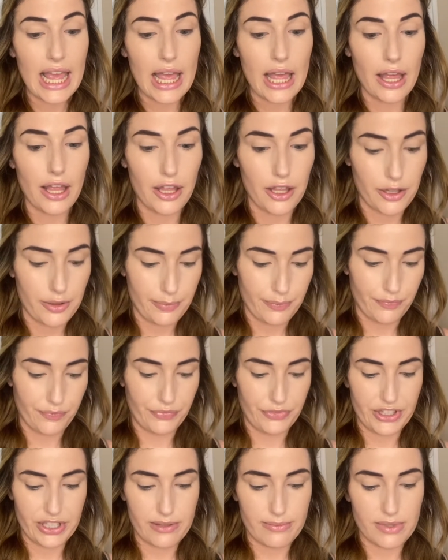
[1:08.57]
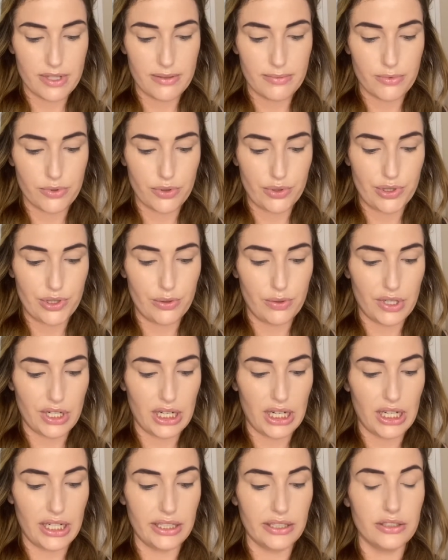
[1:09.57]
Sometimes also what I
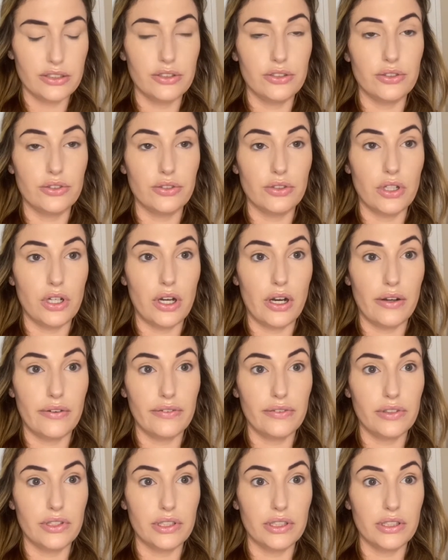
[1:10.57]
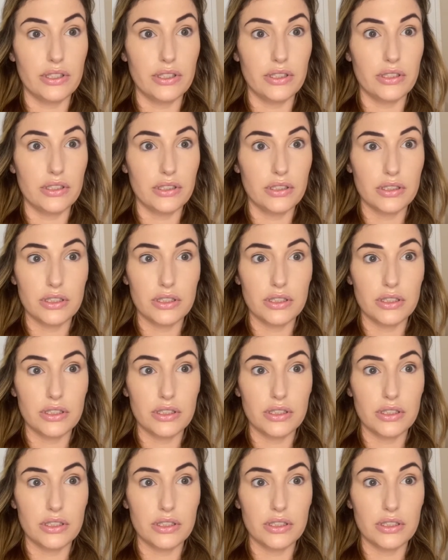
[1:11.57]
like to do after